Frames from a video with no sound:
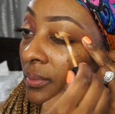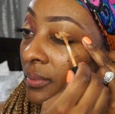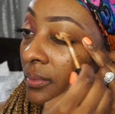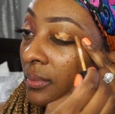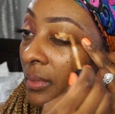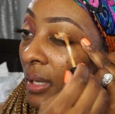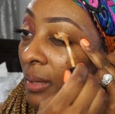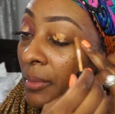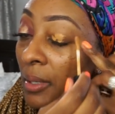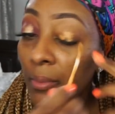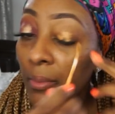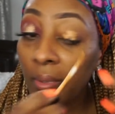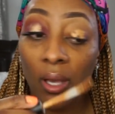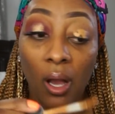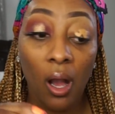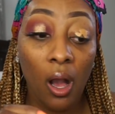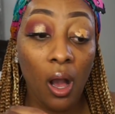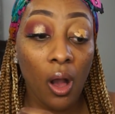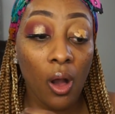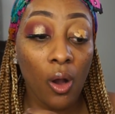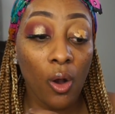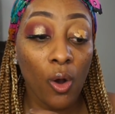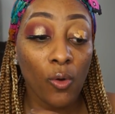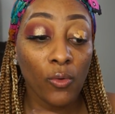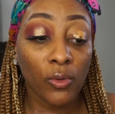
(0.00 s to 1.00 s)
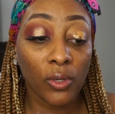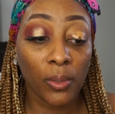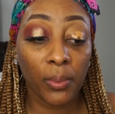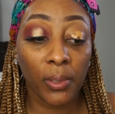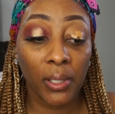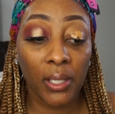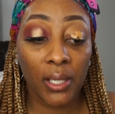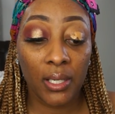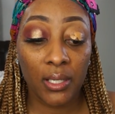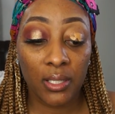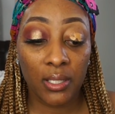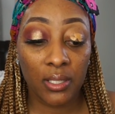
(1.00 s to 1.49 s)
I'm gonna be all over the
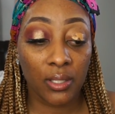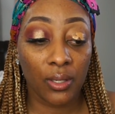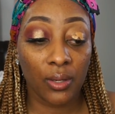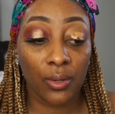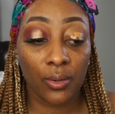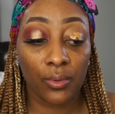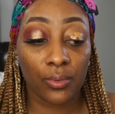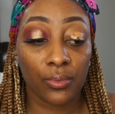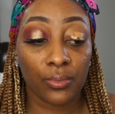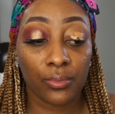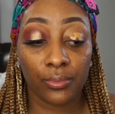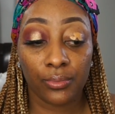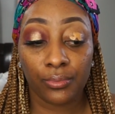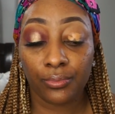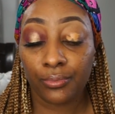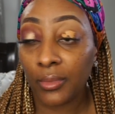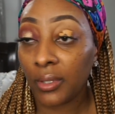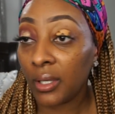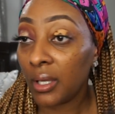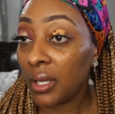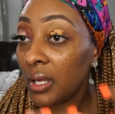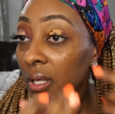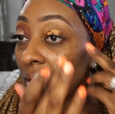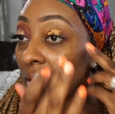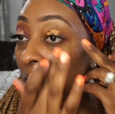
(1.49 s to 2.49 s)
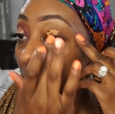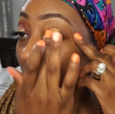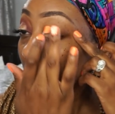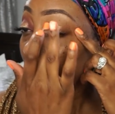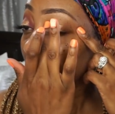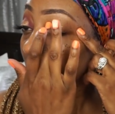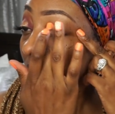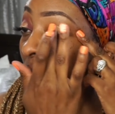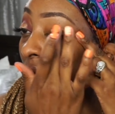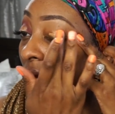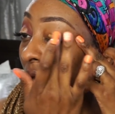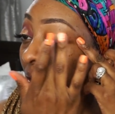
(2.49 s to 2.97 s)
place, so
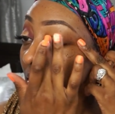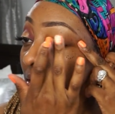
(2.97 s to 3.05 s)
I